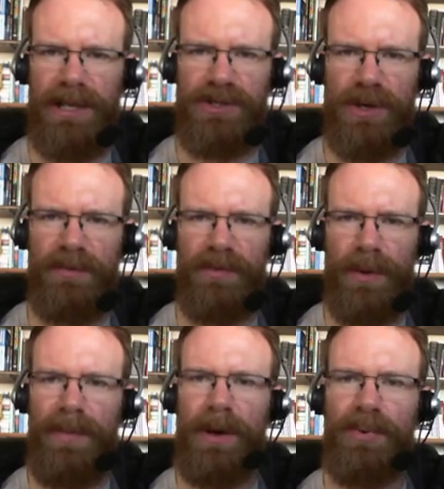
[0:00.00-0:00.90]
Akkadian term
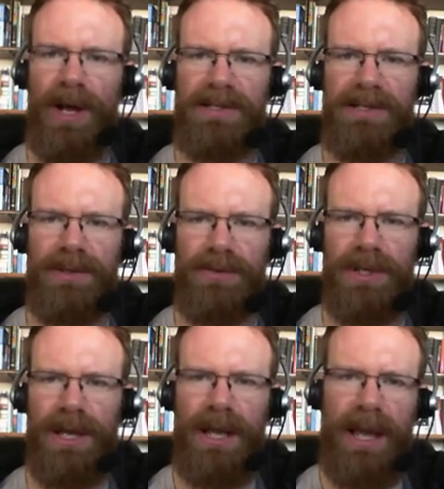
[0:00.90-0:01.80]
for a male
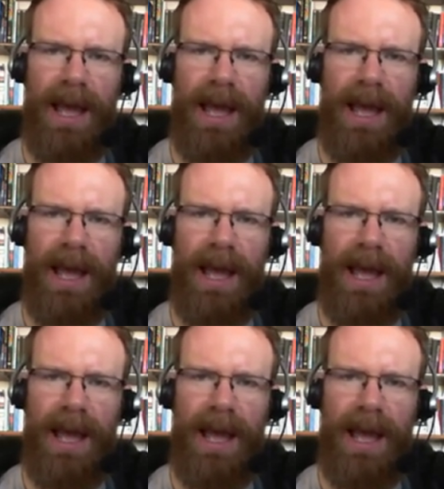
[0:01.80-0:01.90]
prostitute.